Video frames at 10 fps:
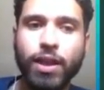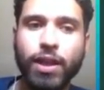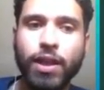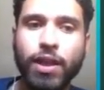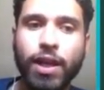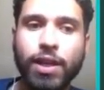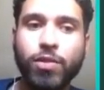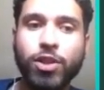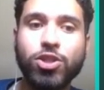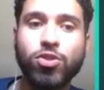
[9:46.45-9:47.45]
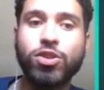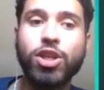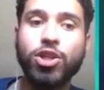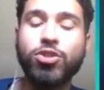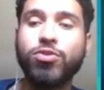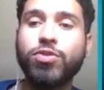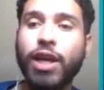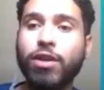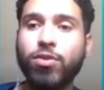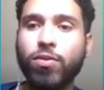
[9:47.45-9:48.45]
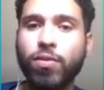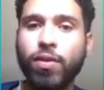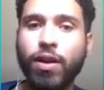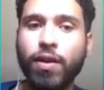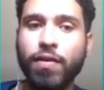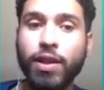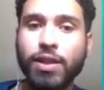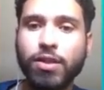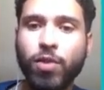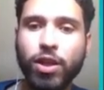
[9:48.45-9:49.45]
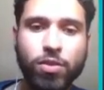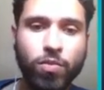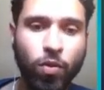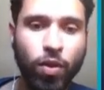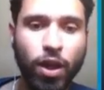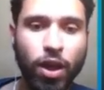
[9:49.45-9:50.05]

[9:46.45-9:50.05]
in as much association to natural things as possible.